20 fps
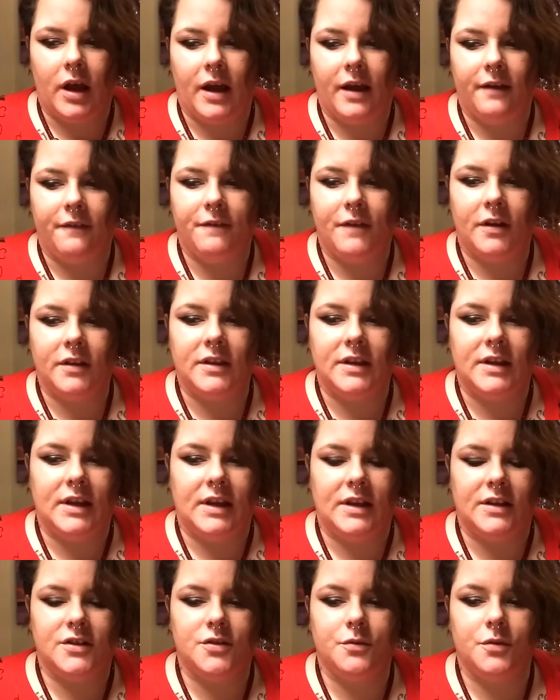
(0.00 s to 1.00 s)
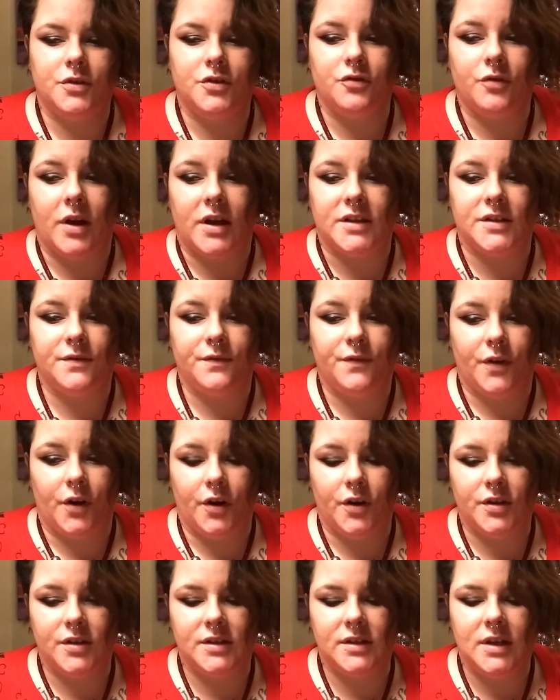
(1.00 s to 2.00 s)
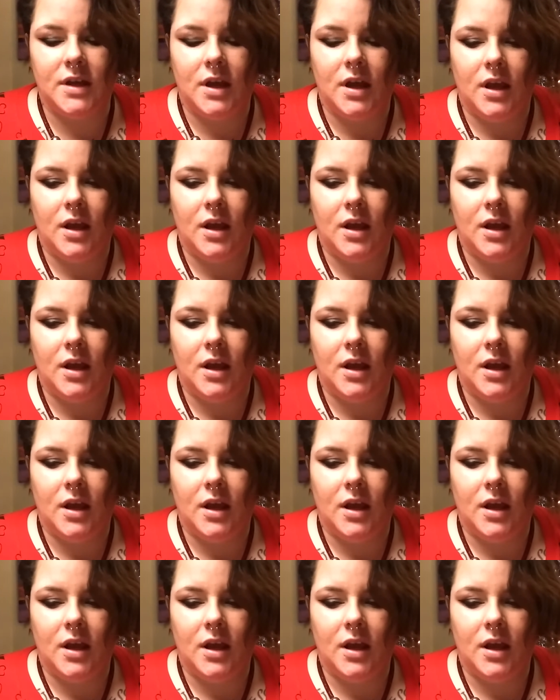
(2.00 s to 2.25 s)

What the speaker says: I felt the need to address first